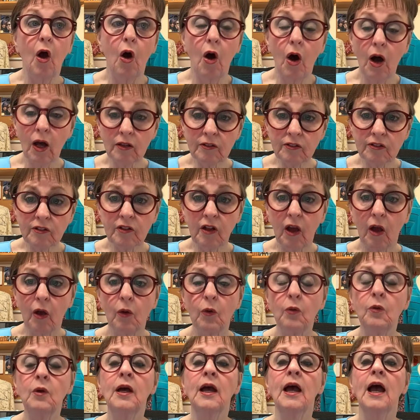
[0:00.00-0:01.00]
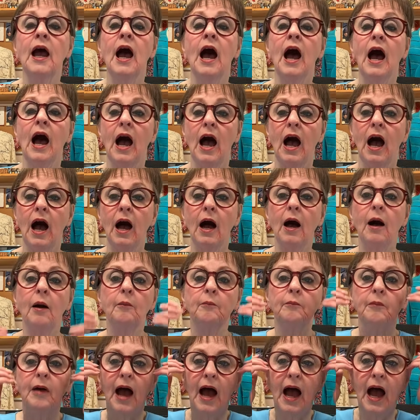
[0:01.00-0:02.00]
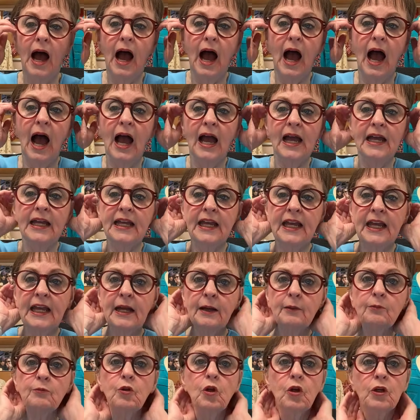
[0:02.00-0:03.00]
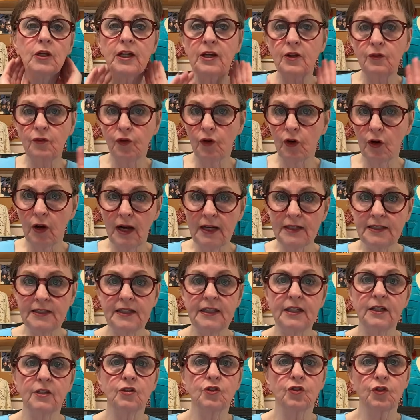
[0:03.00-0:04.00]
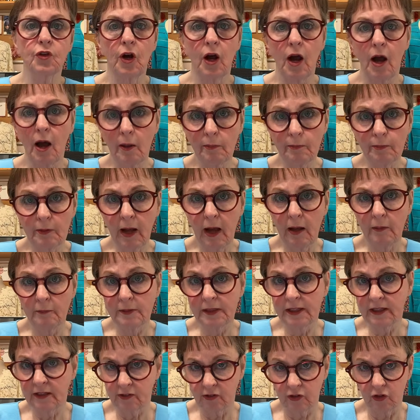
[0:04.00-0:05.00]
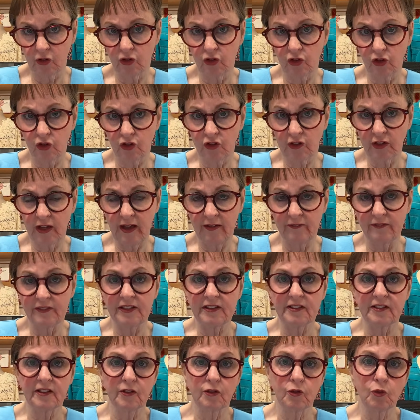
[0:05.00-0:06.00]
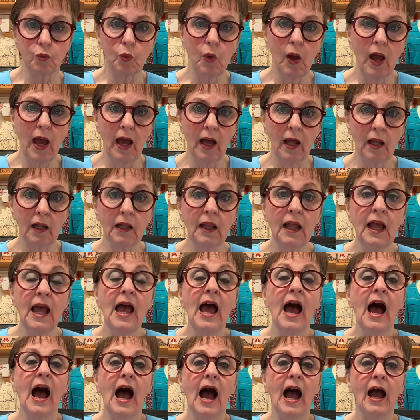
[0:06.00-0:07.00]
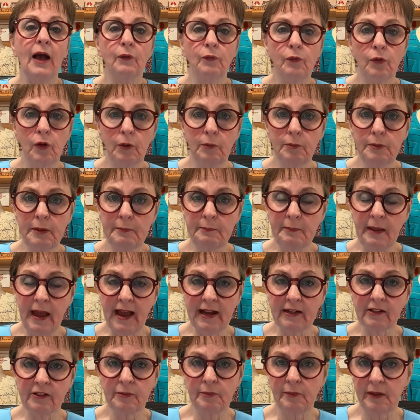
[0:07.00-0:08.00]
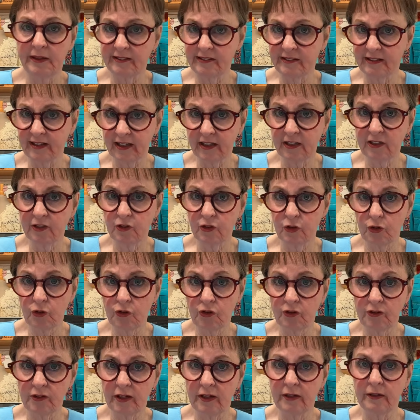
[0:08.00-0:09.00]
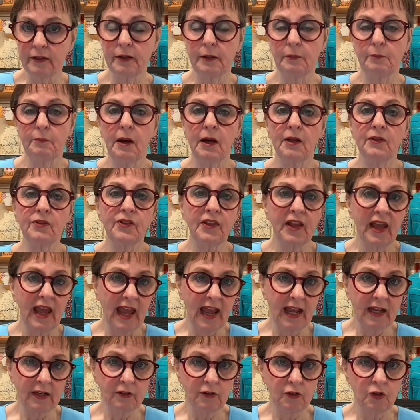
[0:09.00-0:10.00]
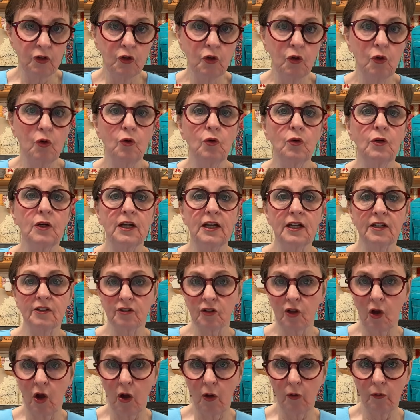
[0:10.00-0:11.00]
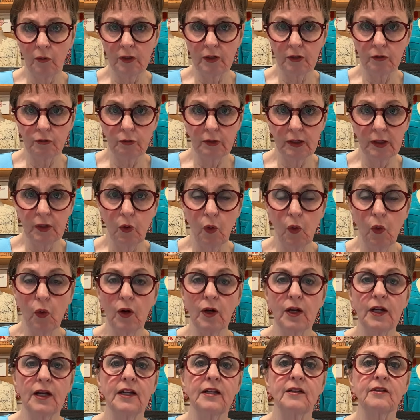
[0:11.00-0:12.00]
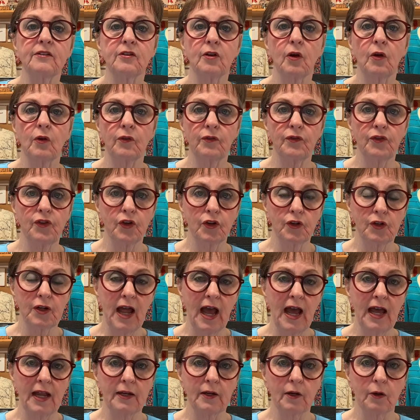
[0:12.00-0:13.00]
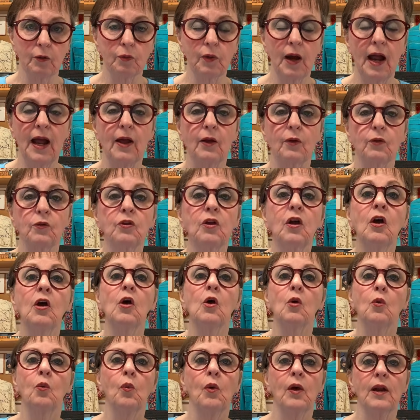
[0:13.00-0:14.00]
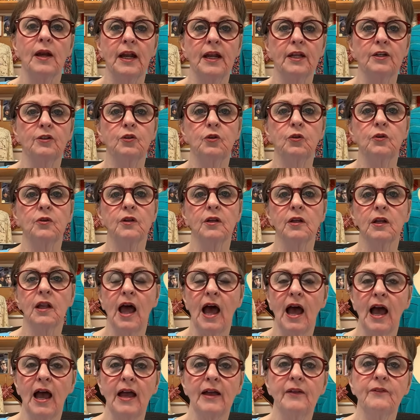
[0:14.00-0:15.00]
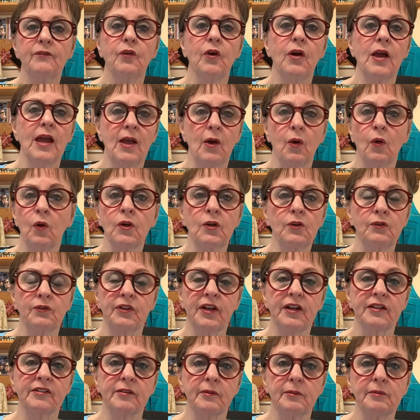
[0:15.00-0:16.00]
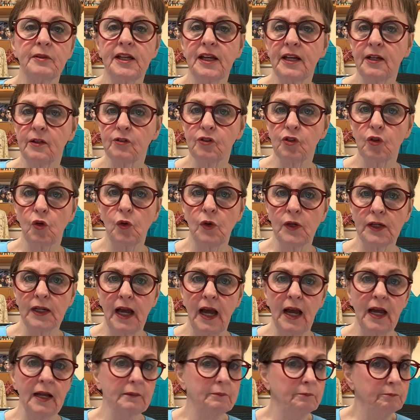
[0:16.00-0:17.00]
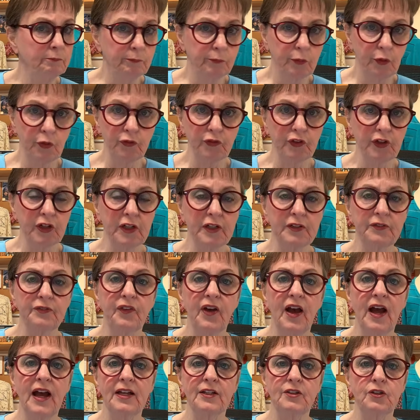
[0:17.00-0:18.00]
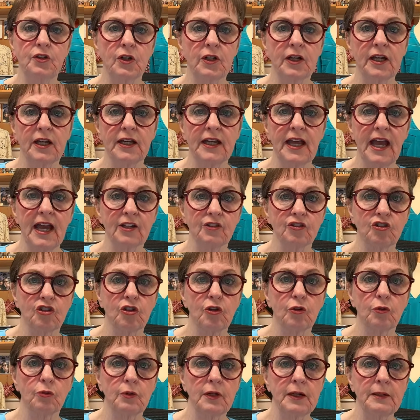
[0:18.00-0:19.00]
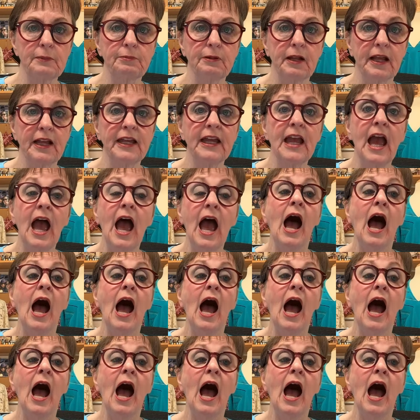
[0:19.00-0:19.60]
Also, I am looking for ideas for upcoming Serger Savvies as well. I will be back to my second Tuesday of the month at noon. It's always recorded, so if you're not around when I do the live or you've got something else going on, perfectly fine. You can catch the replay.